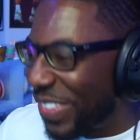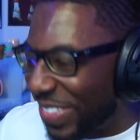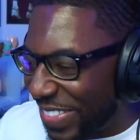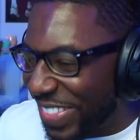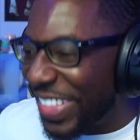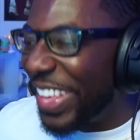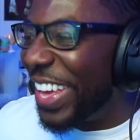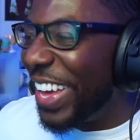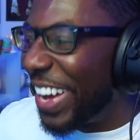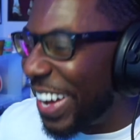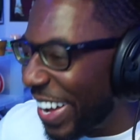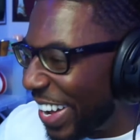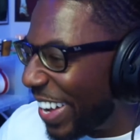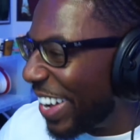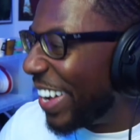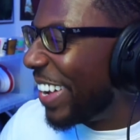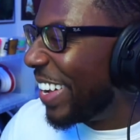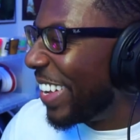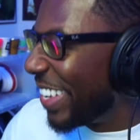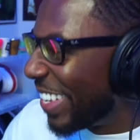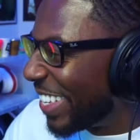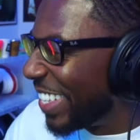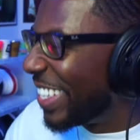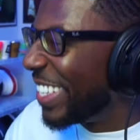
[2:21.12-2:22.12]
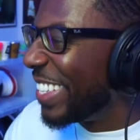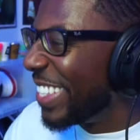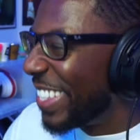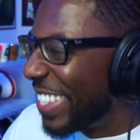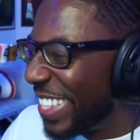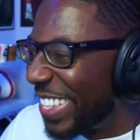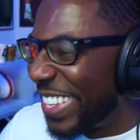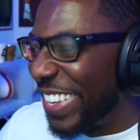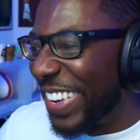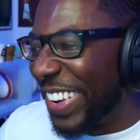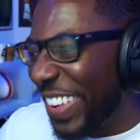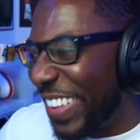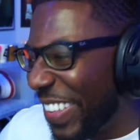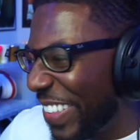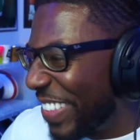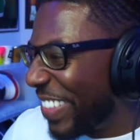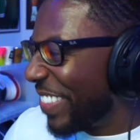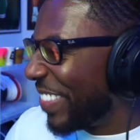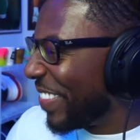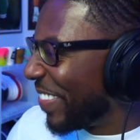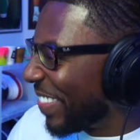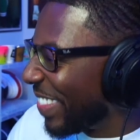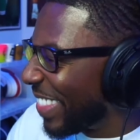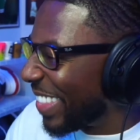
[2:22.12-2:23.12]
Yo. Yeah.
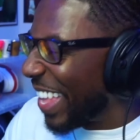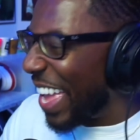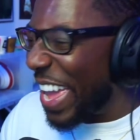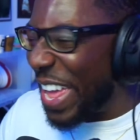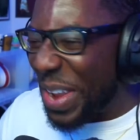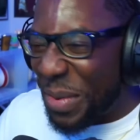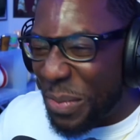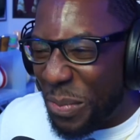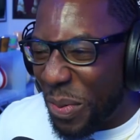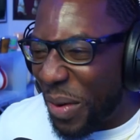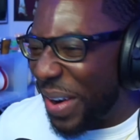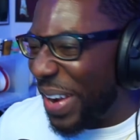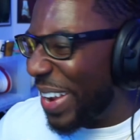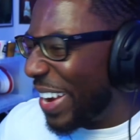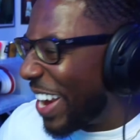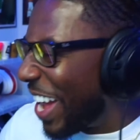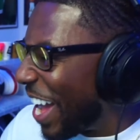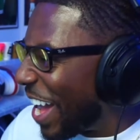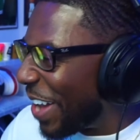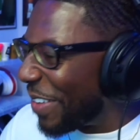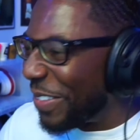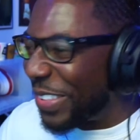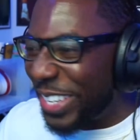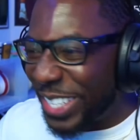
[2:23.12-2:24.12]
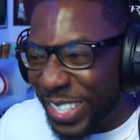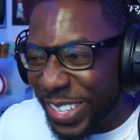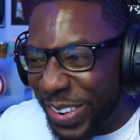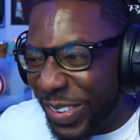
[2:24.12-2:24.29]
Hey, this breakdown be so